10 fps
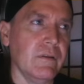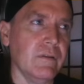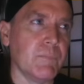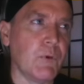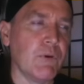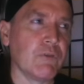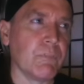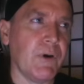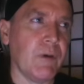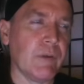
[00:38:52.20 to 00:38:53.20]
the
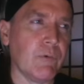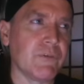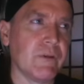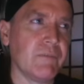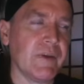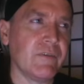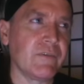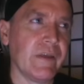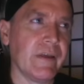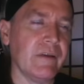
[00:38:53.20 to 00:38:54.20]
Bundesrepublik was
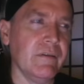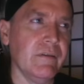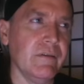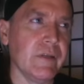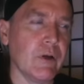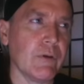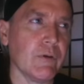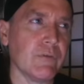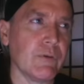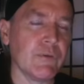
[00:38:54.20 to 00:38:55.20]
convinced that you know there
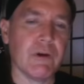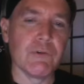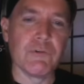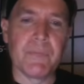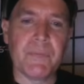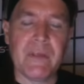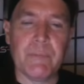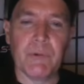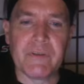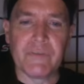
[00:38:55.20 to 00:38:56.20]
was there's hundreds of
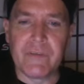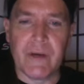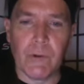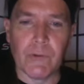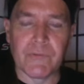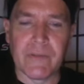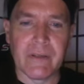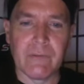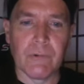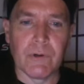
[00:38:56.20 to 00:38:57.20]
people in cells
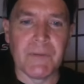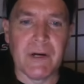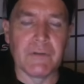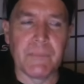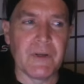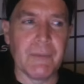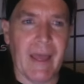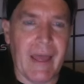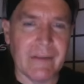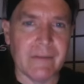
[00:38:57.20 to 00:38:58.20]
that were about to become
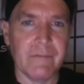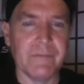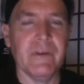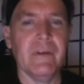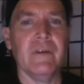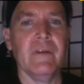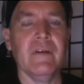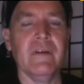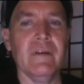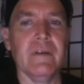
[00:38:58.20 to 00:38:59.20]
active,
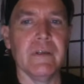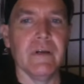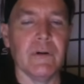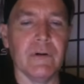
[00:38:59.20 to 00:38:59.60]
you know.